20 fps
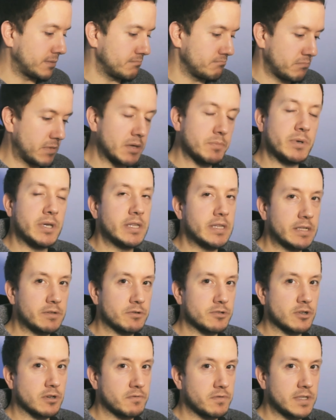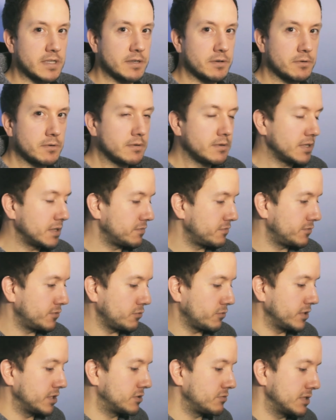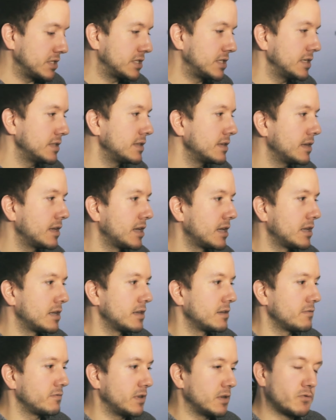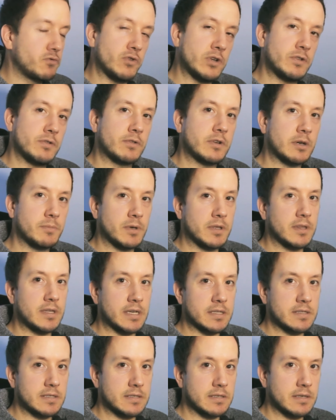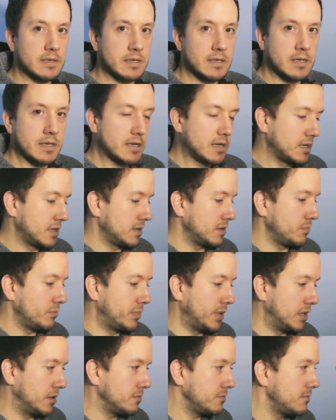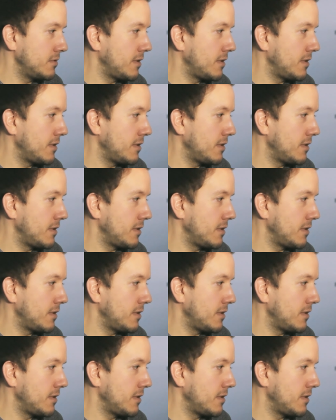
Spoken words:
maybe in another video, if you're interested, feel free to comment that below.